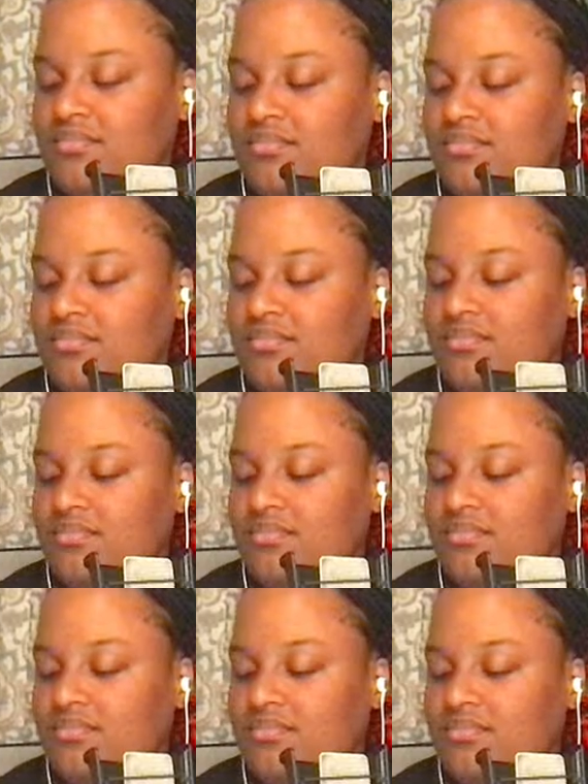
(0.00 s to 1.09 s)
So,
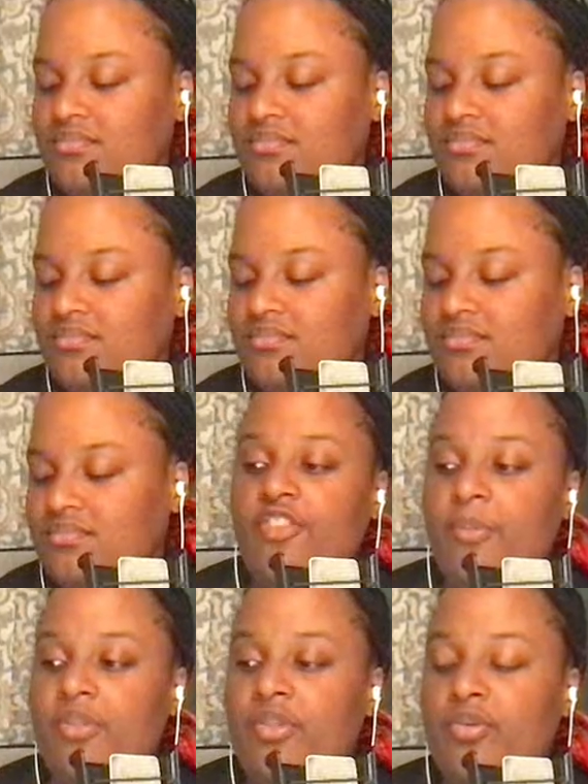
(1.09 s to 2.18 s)
judgment. Release
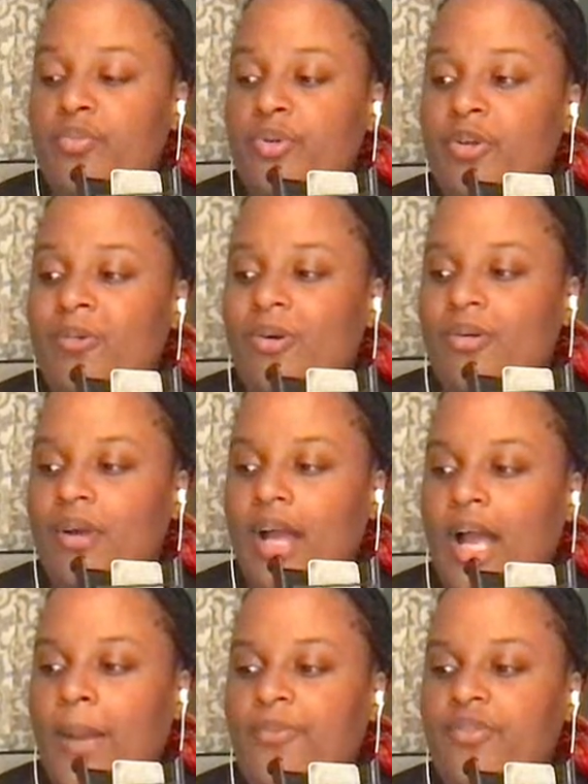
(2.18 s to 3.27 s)
and renewal.
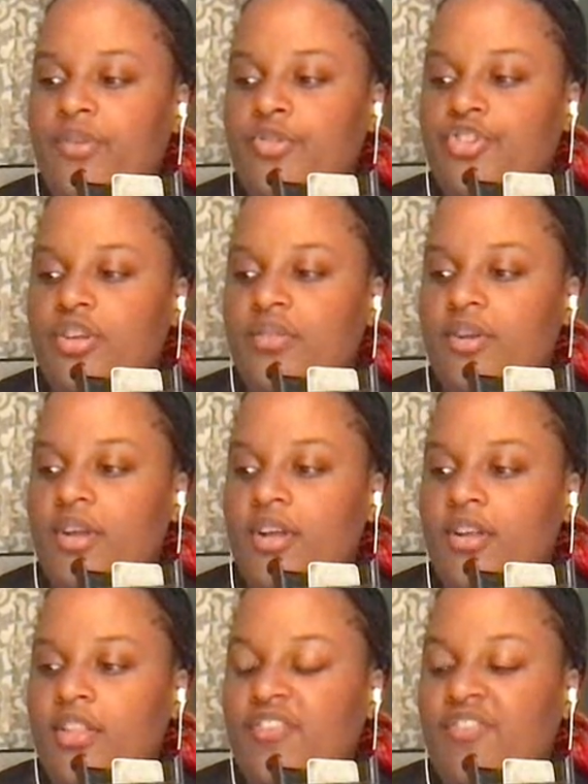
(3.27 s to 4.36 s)
Absolution.
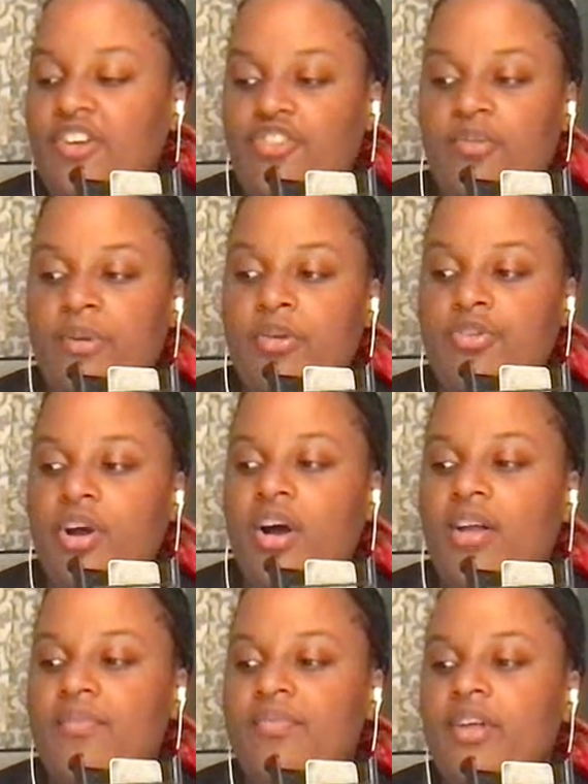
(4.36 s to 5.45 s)
The freshness of a new
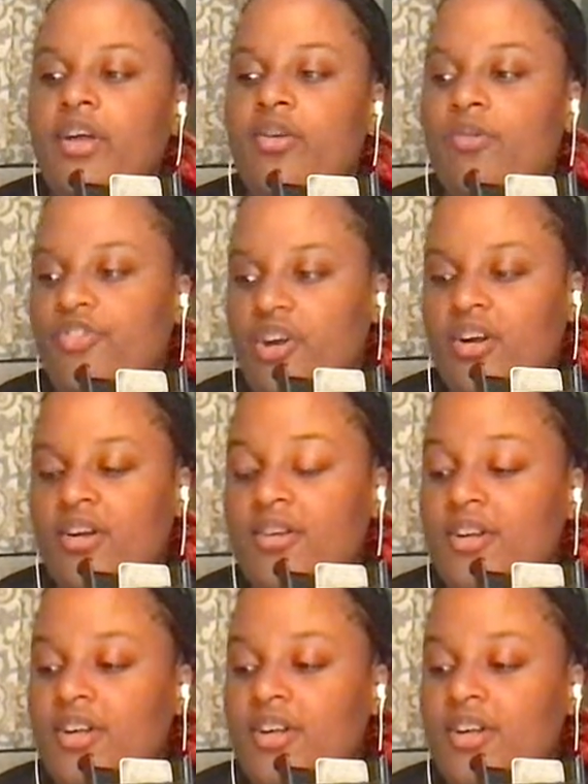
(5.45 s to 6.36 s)
dawn. A new start.